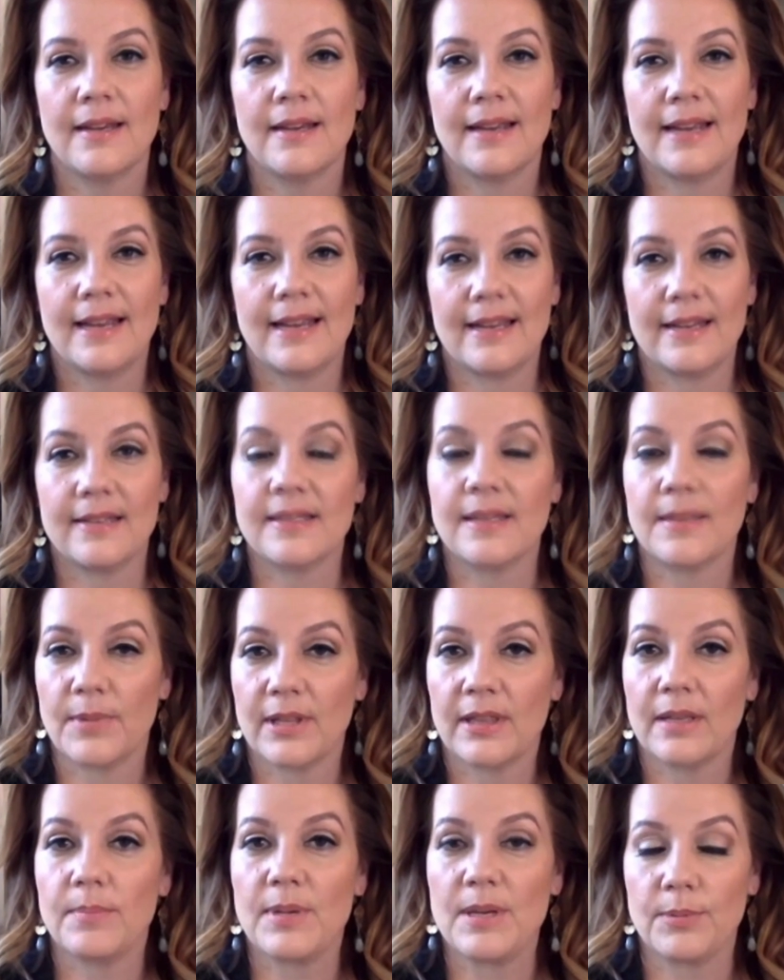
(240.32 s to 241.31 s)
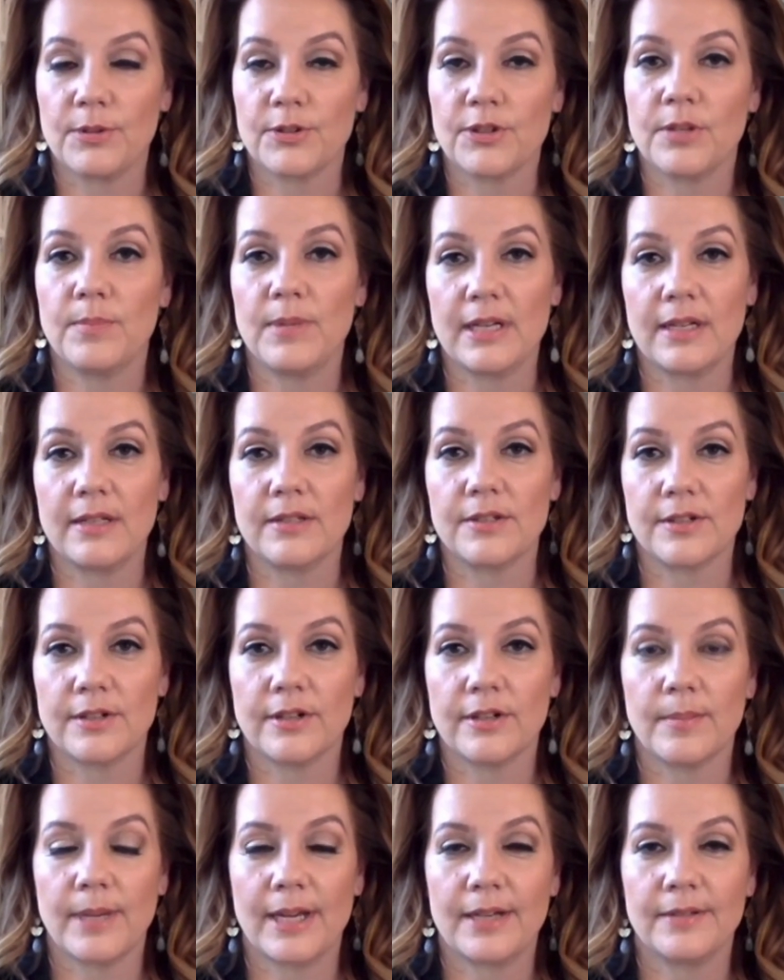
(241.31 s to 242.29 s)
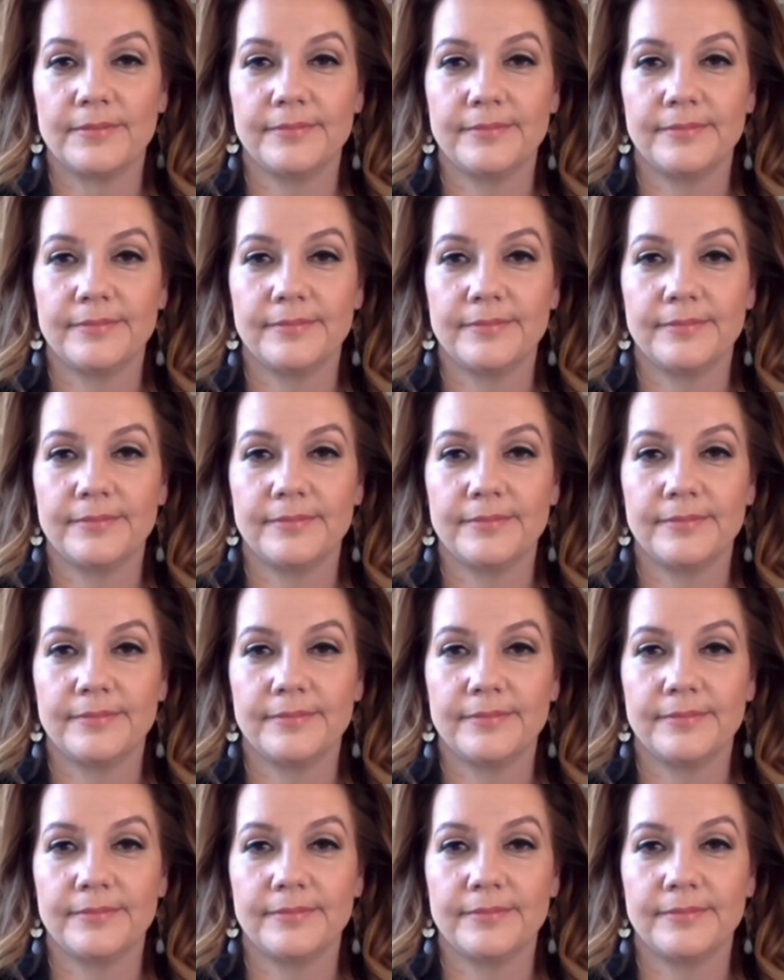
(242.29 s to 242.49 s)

and is something that people should be concerned about.